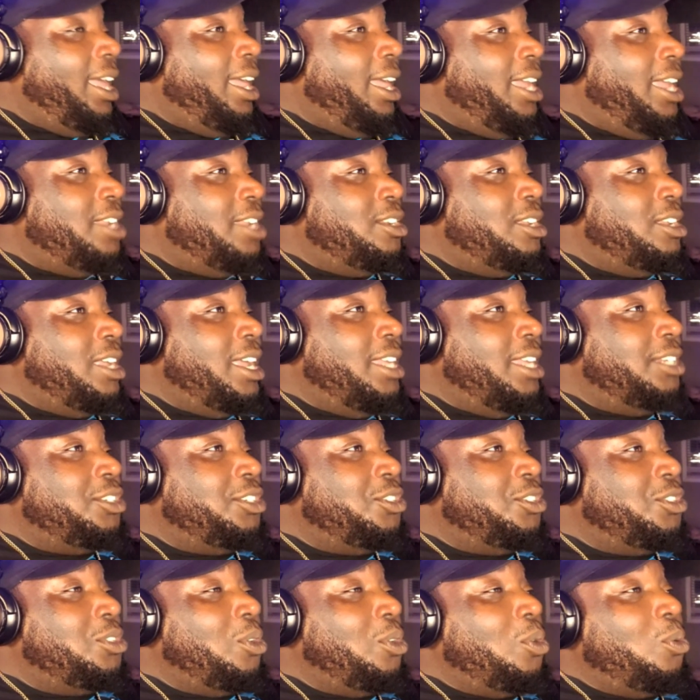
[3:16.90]
And it's
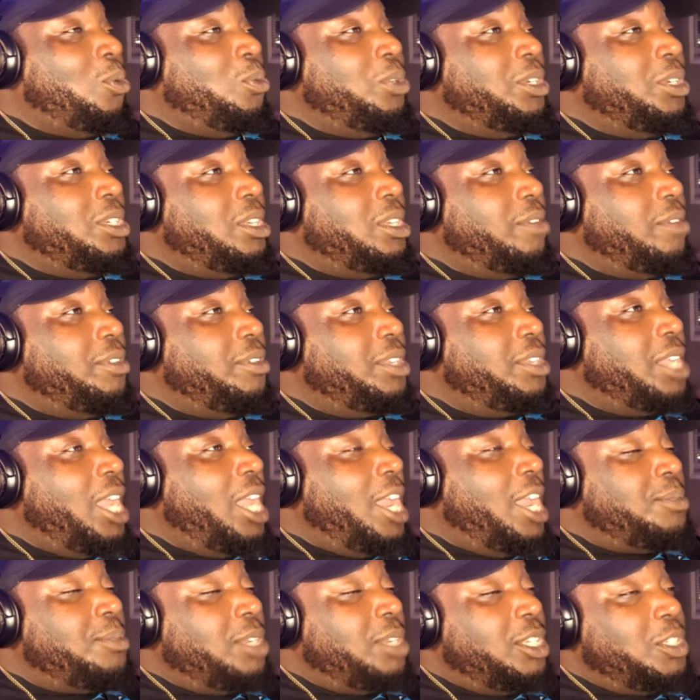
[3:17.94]
shown in different
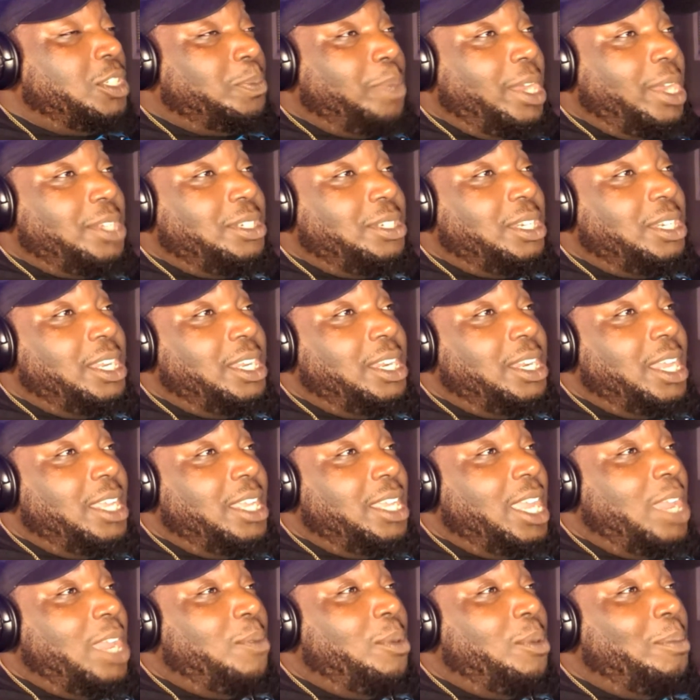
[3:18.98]
games, especially in that
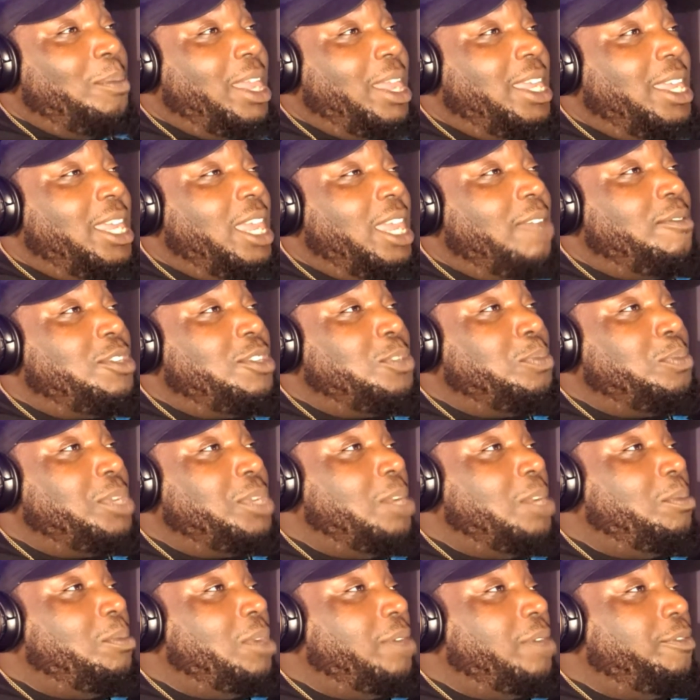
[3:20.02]
game where Mike Evans beat
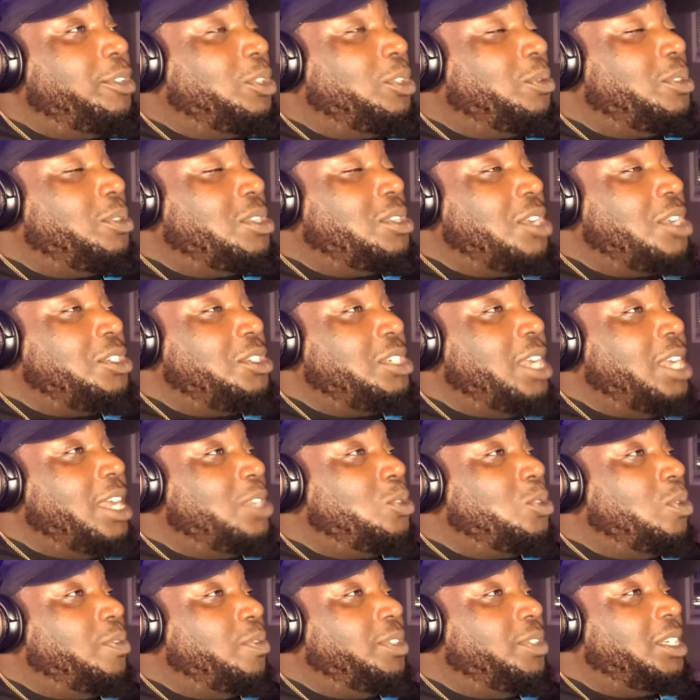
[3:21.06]
him up for three touchdowns
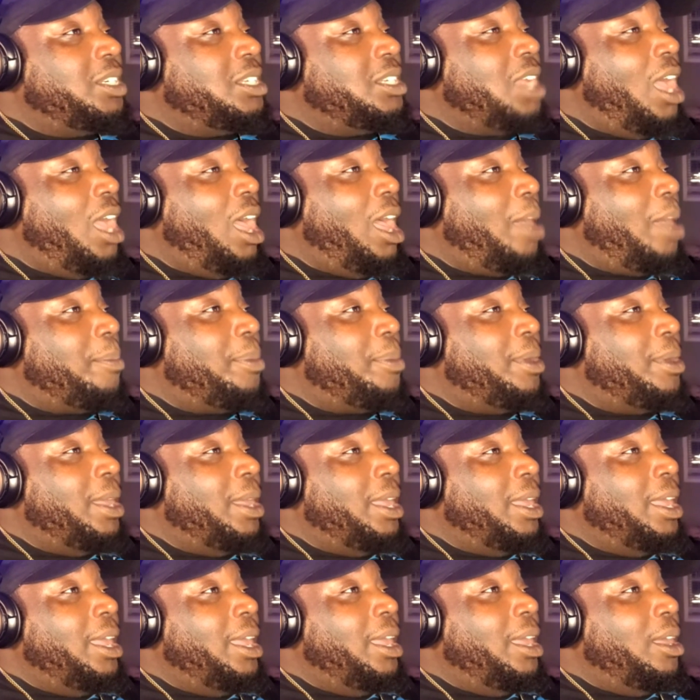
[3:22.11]
over the top.
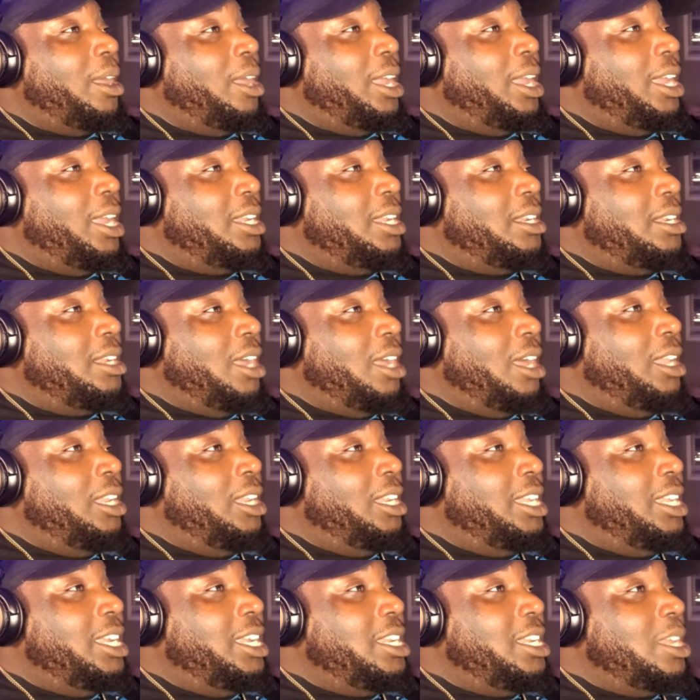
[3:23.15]
In a
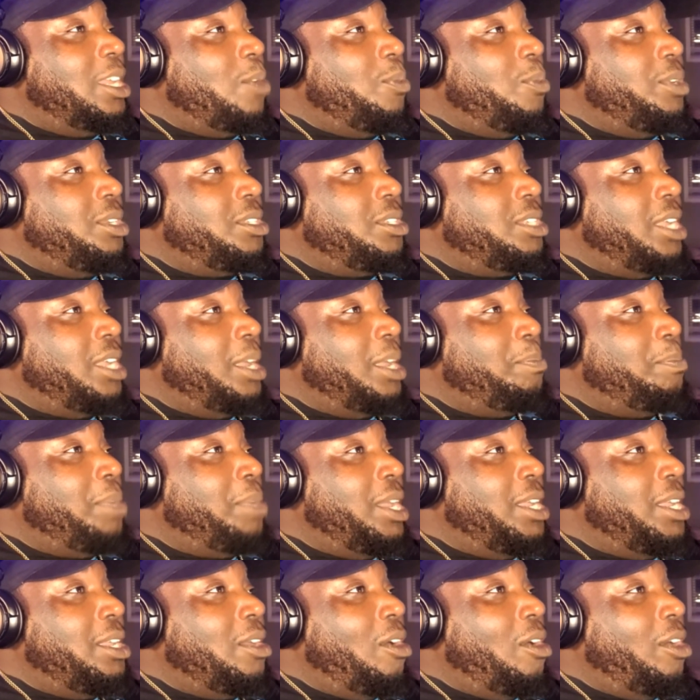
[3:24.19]
league that we say
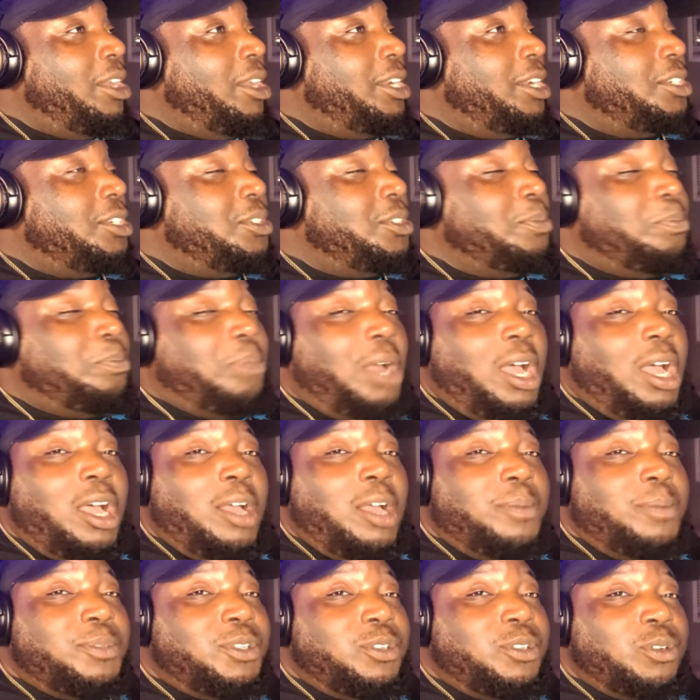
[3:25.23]
big yardage
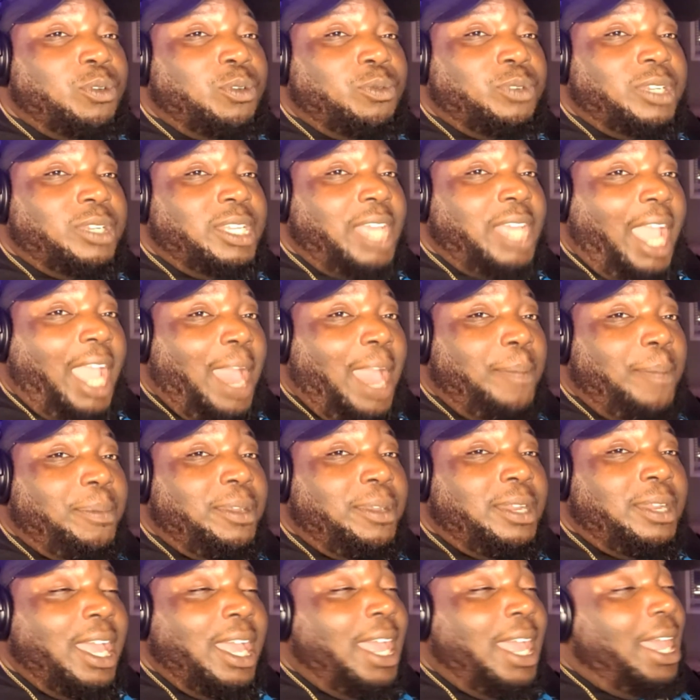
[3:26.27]
bombs don't really happen,
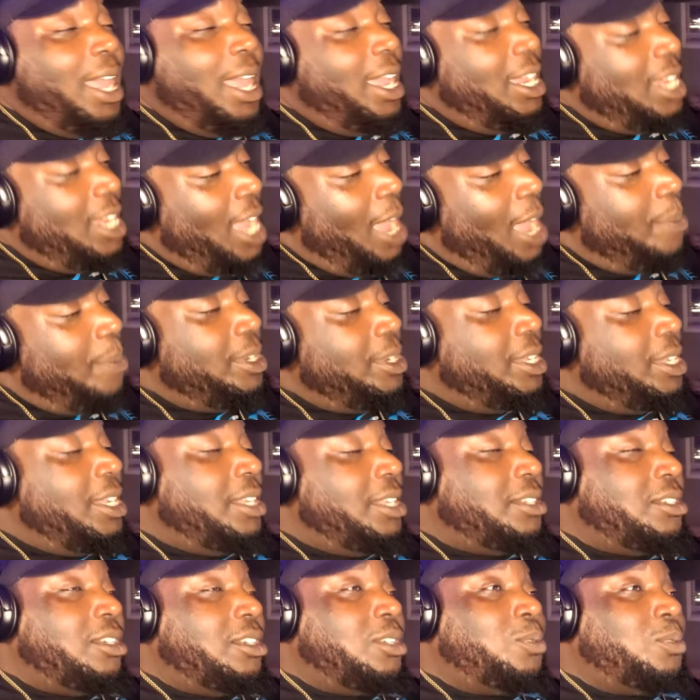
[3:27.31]
it happened
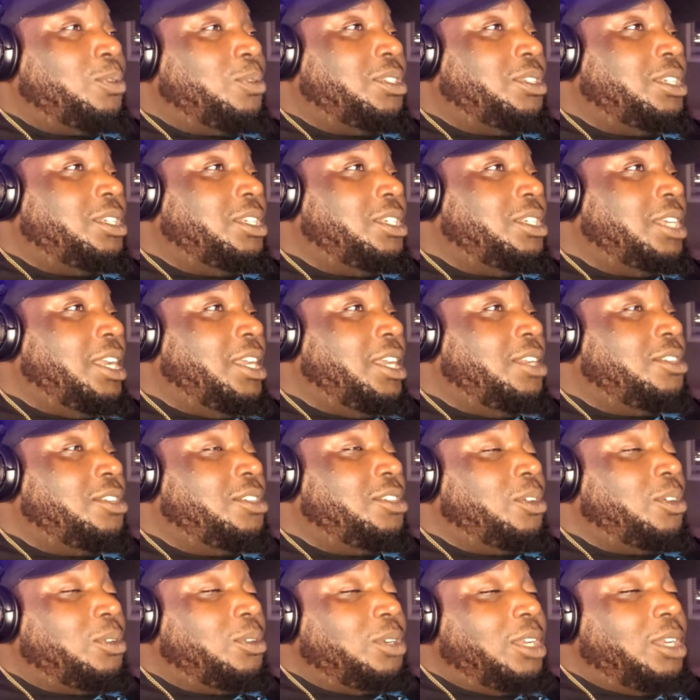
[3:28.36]
against us with CJ Henderson
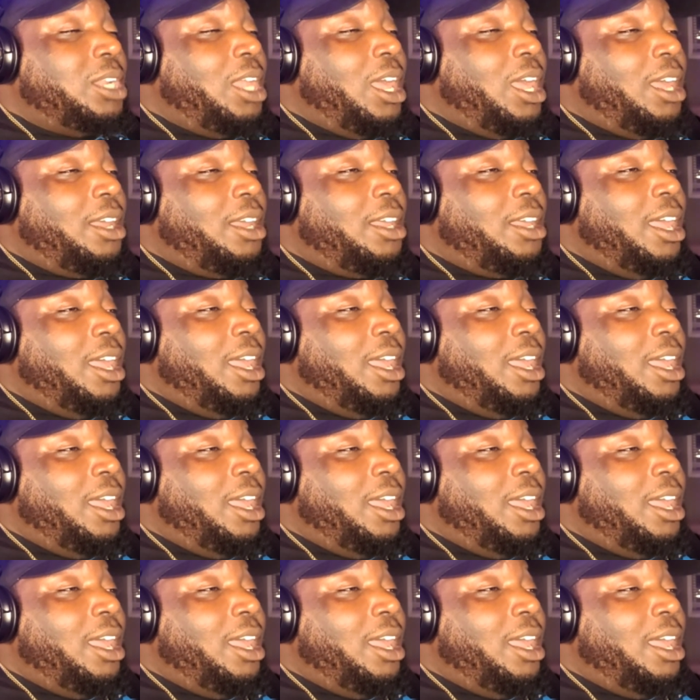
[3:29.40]
on the clock.